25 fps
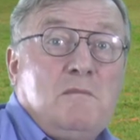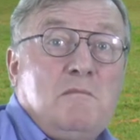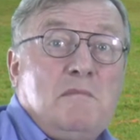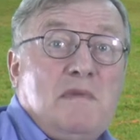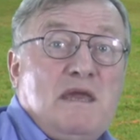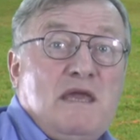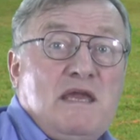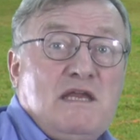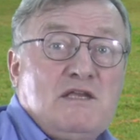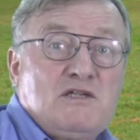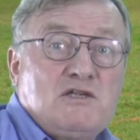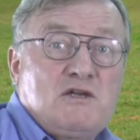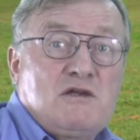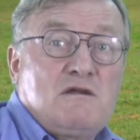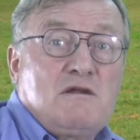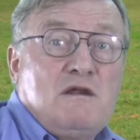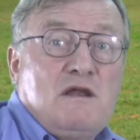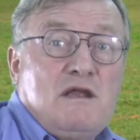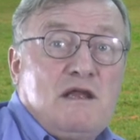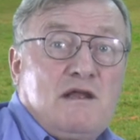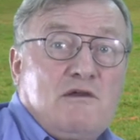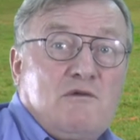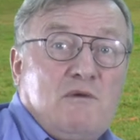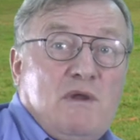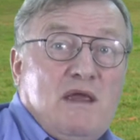
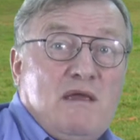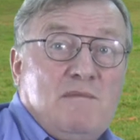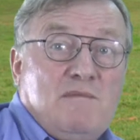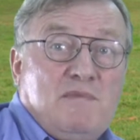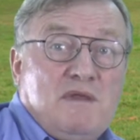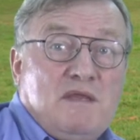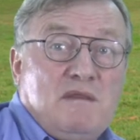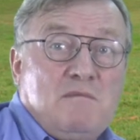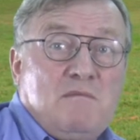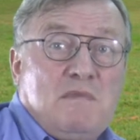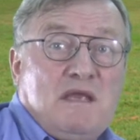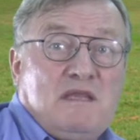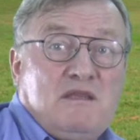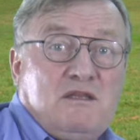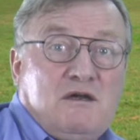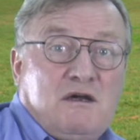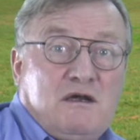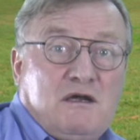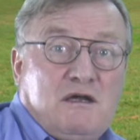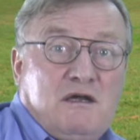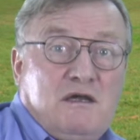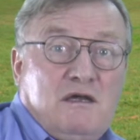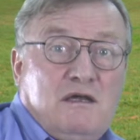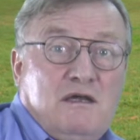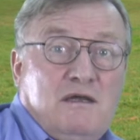major grape in
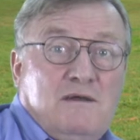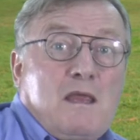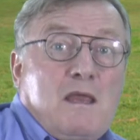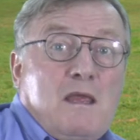Médoc.